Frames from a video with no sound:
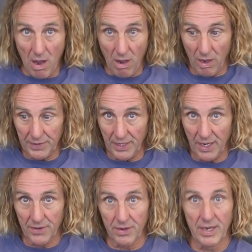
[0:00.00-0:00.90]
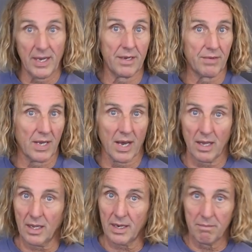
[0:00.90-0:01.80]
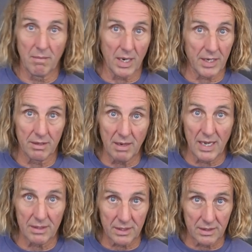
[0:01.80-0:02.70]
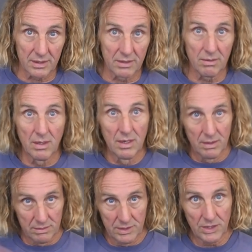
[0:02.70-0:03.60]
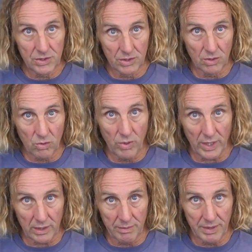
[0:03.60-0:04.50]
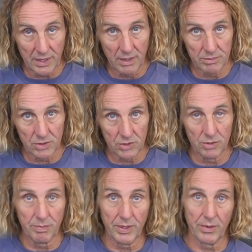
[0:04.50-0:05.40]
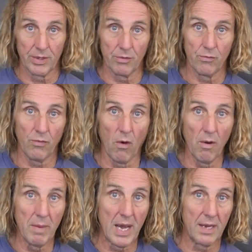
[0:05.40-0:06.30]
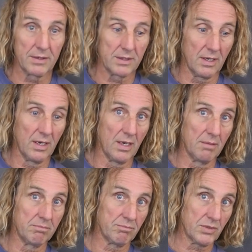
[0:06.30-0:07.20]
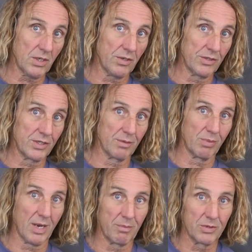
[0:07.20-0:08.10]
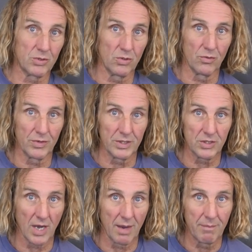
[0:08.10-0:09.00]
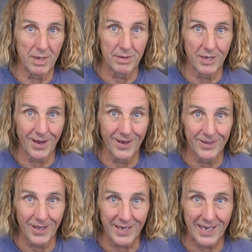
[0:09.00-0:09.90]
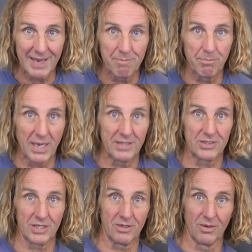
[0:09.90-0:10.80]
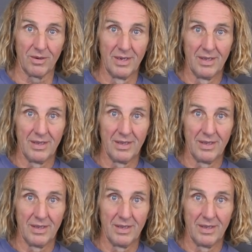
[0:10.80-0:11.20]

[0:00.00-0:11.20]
On the other hand, if you got a lot of mucking around to do, digital quickly becomes a superior format. Um, so using the proper tool for the job, maybe not unlike a bicycle.